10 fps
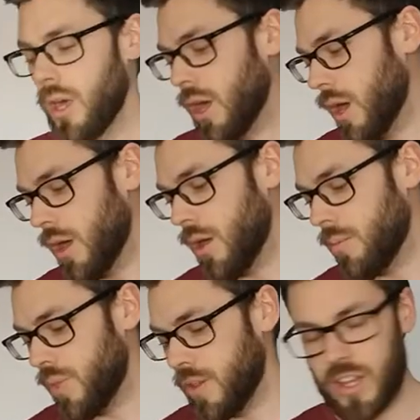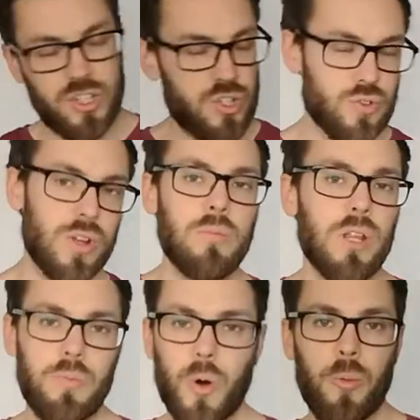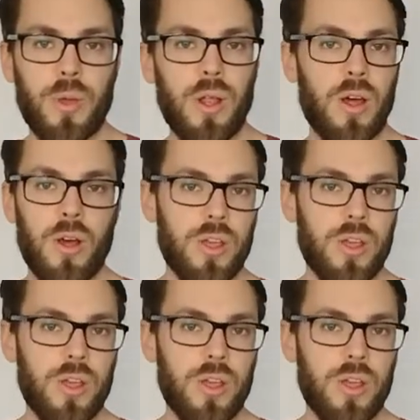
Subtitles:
Extremely popular,